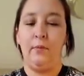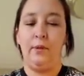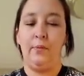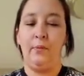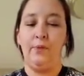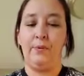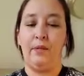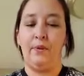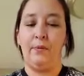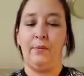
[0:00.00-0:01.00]
pretty much
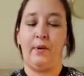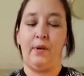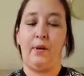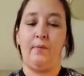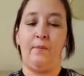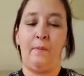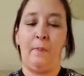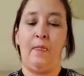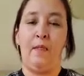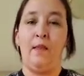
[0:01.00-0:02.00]
whatever you want to put on it.
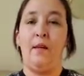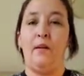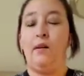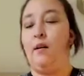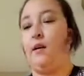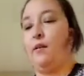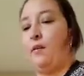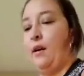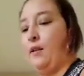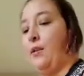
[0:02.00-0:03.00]

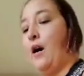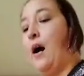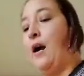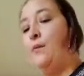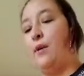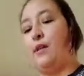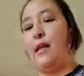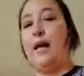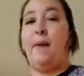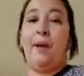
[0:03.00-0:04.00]
Alright, so I will
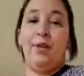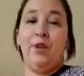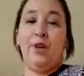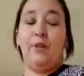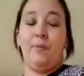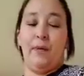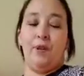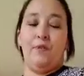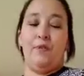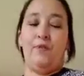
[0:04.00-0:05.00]
take a picture, and the picture
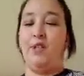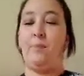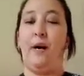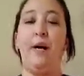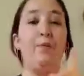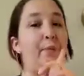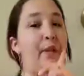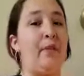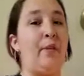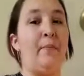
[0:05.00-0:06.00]
of the finished pie will be
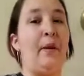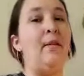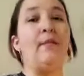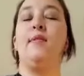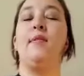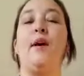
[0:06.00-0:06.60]
the thumbnail. So